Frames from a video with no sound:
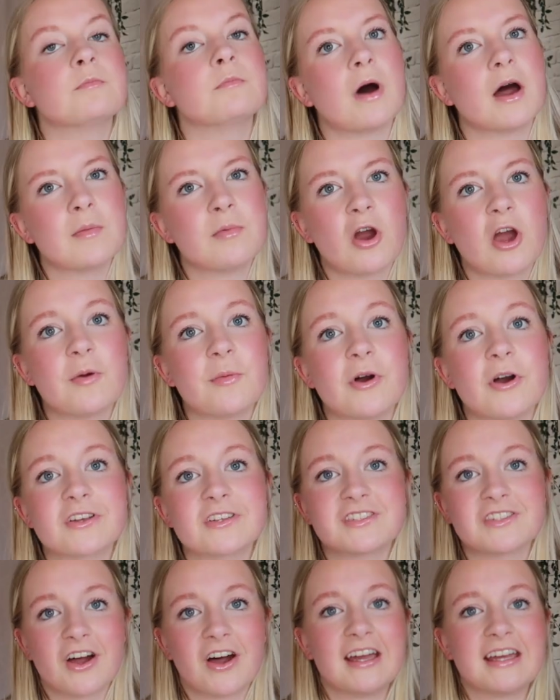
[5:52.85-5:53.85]

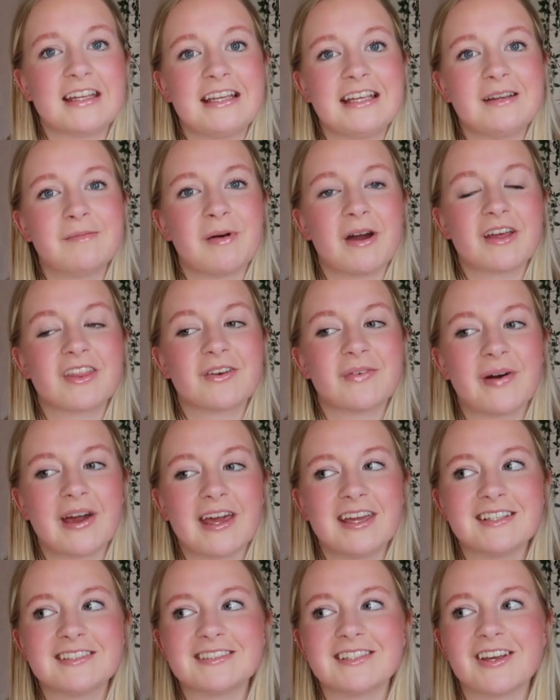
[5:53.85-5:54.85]
Primark's tiny, by the
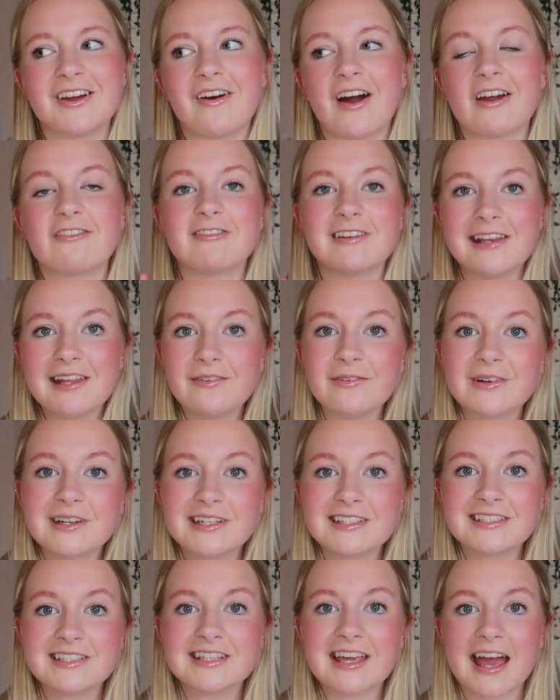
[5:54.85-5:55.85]
way, so I really
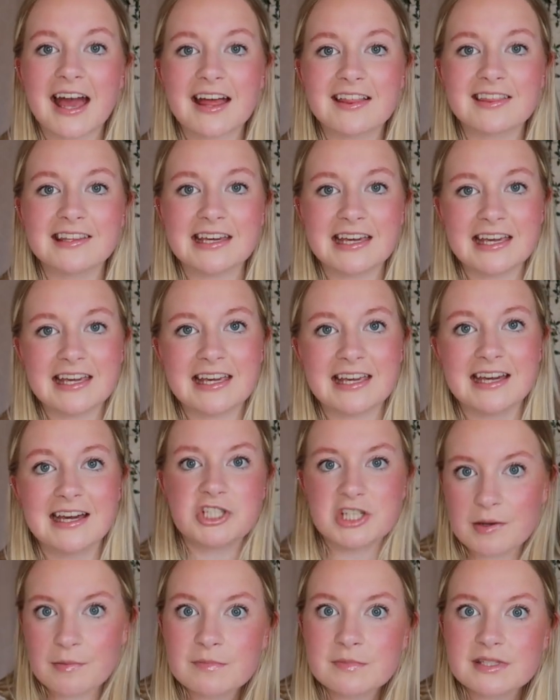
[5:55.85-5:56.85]
wanted to get the
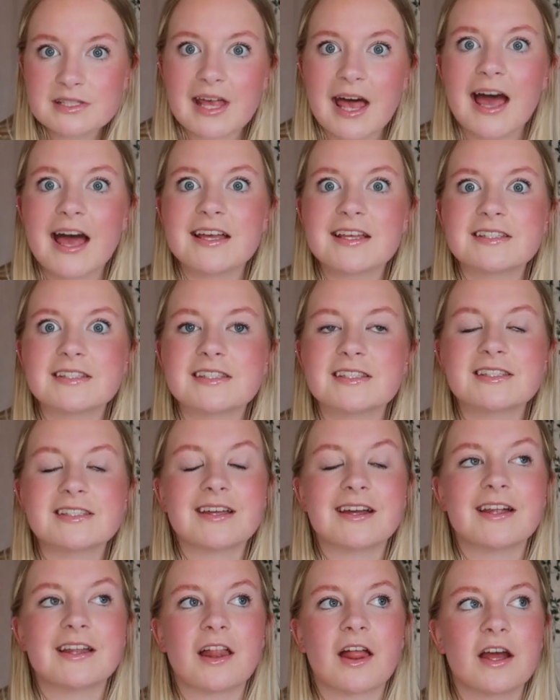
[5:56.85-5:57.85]
gym set
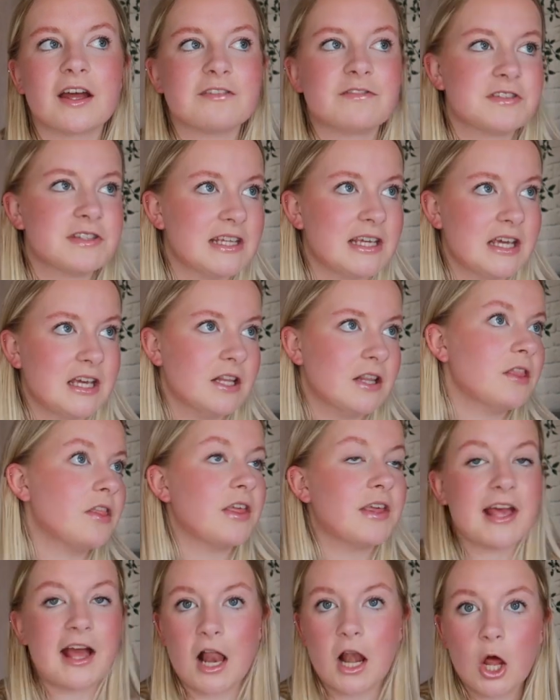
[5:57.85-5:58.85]
that I've seen,
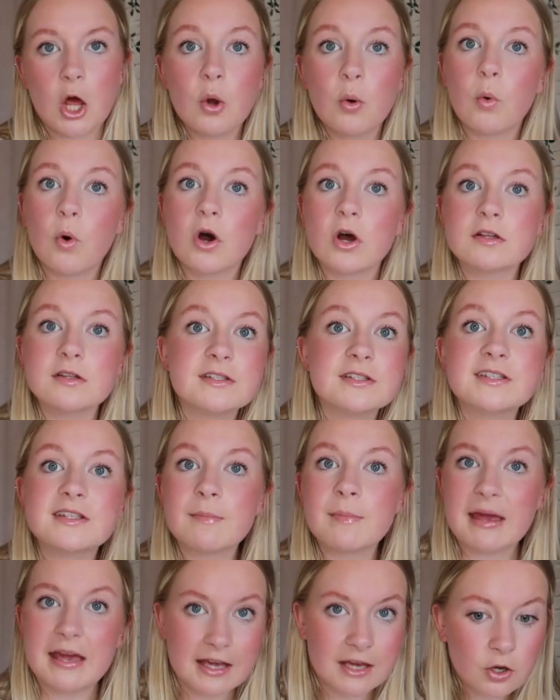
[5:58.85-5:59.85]
the yellow ones, the
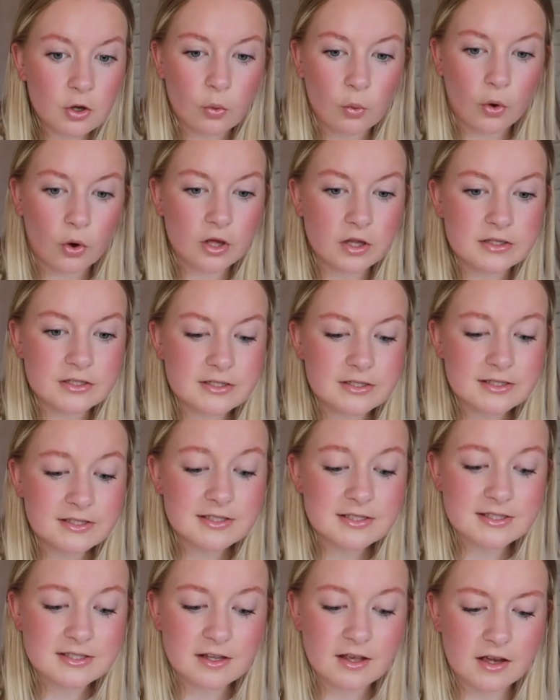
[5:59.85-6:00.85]
pink
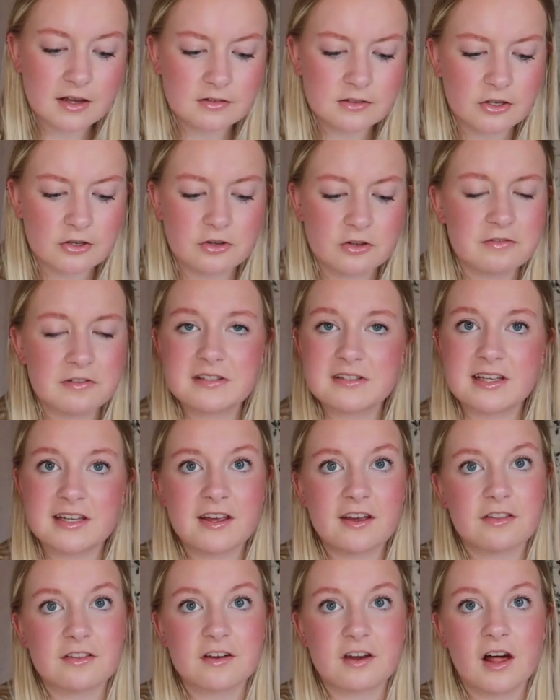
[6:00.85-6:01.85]
ones. I don't know if there's
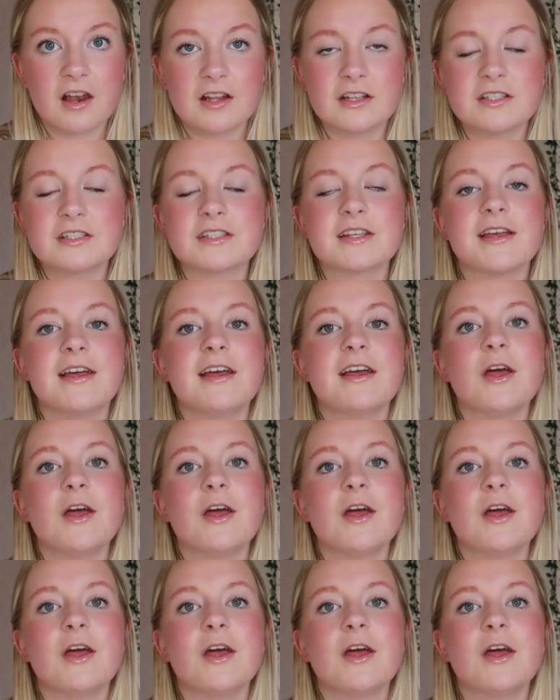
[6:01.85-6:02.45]
any other colors,